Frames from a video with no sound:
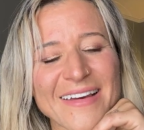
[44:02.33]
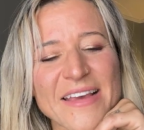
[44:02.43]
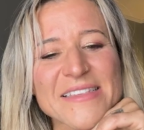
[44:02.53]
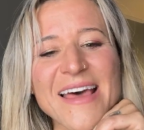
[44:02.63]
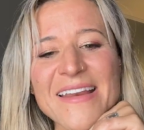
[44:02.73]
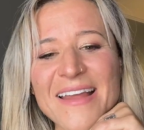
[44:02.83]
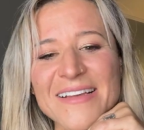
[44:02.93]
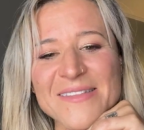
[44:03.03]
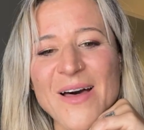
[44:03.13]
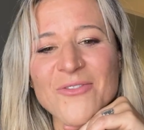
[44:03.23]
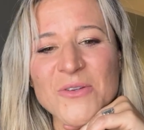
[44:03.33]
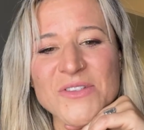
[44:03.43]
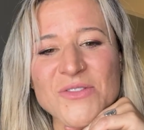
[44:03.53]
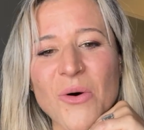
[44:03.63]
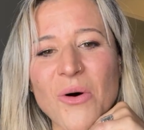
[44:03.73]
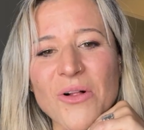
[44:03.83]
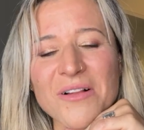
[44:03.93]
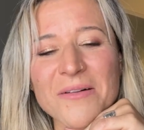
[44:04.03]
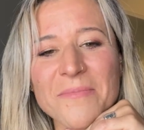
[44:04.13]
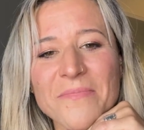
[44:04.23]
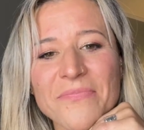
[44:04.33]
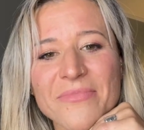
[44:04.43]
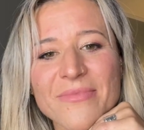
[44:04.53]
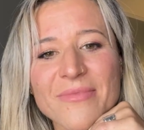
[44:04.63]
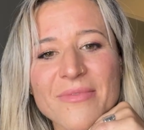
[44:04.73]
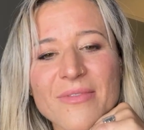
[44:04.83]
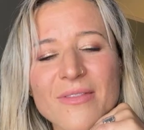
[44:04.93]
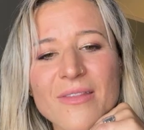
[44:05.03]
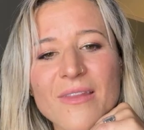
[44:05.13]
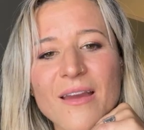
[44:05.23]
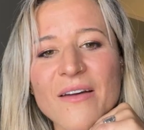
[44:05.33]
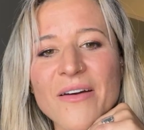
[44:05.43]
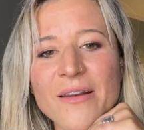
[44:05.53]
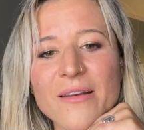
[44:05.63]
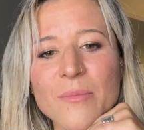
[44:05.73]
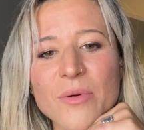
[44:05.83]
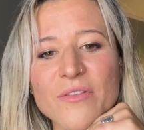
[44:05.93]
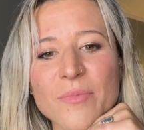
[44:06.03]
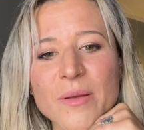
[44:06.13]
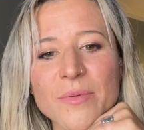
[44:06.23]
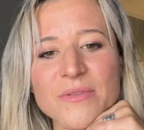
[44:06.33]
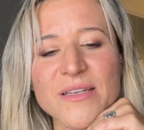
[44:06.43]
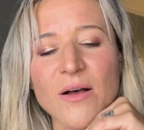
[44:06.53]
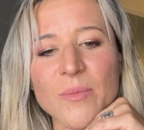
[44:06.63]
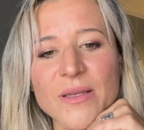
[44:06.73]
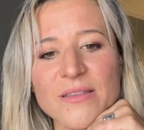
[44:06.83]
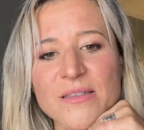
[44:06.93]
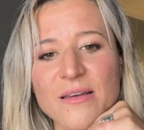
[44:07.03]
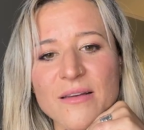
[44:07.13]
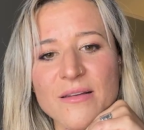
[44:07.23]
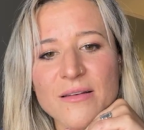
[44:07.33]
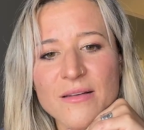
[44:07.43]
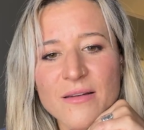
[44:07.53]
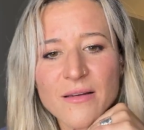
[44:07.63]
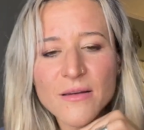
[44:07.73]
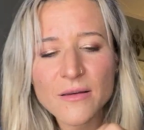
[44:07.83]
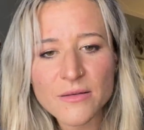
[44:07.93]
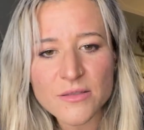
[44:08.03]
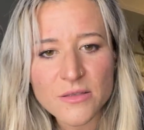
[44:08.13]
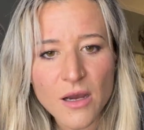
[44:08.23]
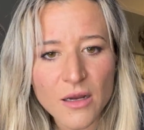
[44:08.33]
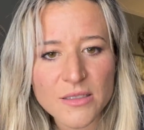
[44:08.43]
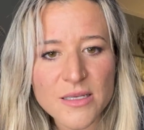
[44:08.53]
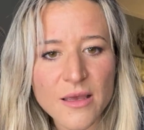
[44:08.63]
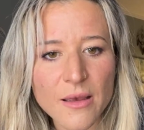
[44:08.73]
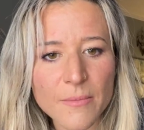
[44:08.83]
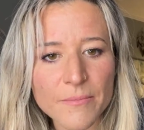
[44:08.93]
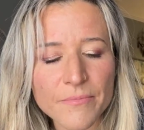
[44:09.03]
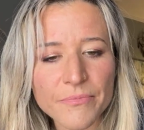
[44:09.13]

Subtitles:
Is that next level soul? I've had a number of people tell me to talk to him.